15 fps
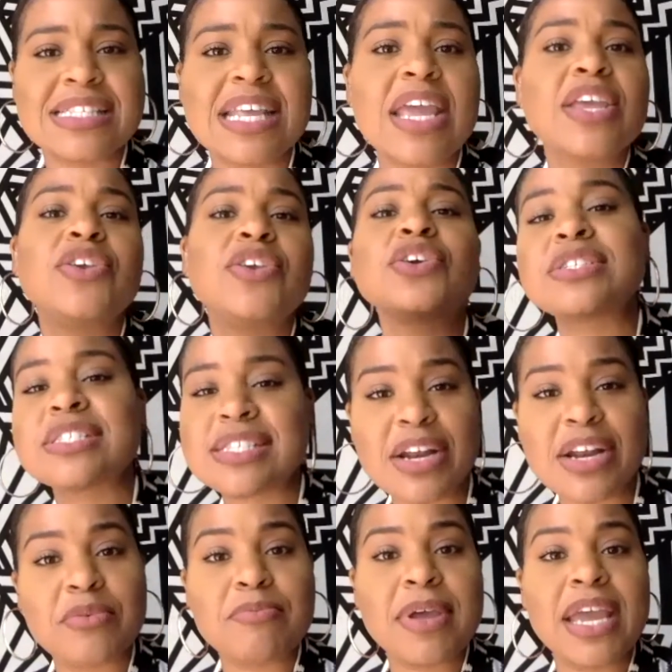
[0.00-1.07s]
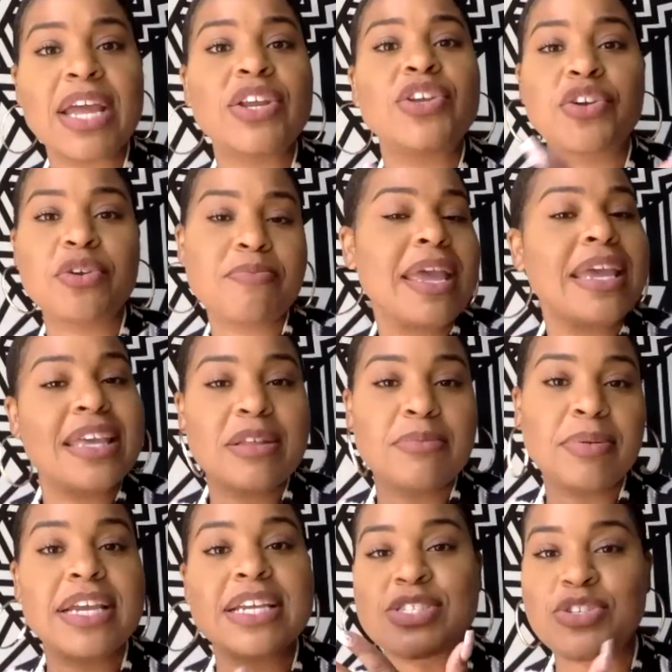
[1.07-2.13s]
You're center mid. You're making the
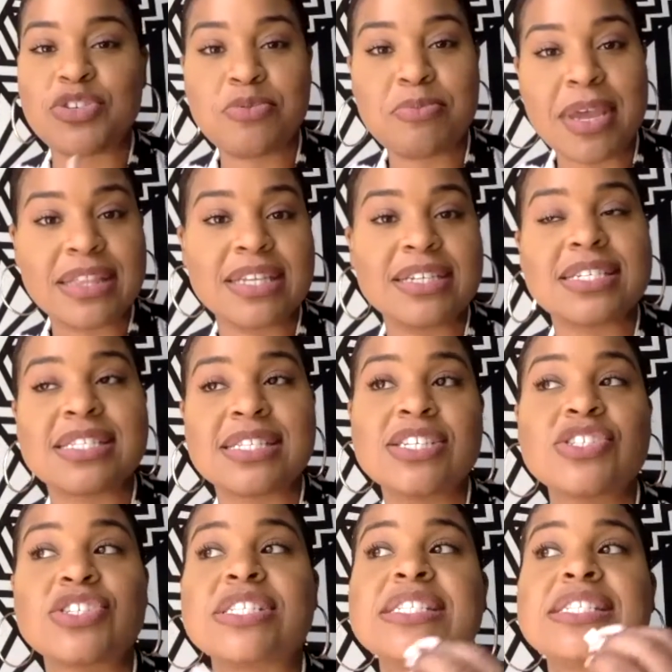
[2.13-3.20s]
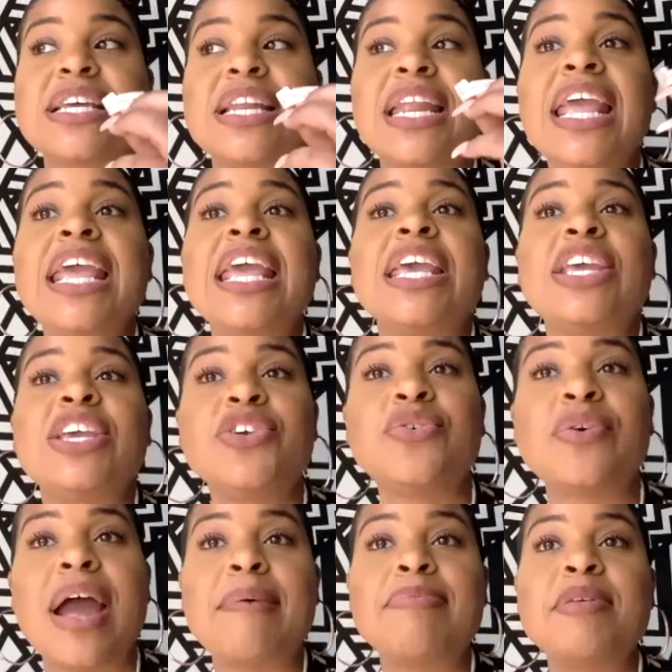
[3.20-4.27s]
plays. You make the decisions. And he
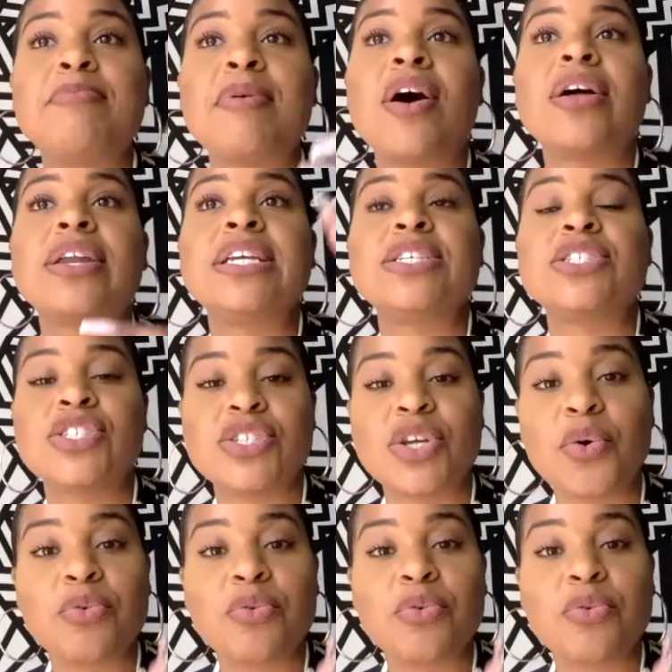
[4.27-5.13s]
grabbed the ball and he showed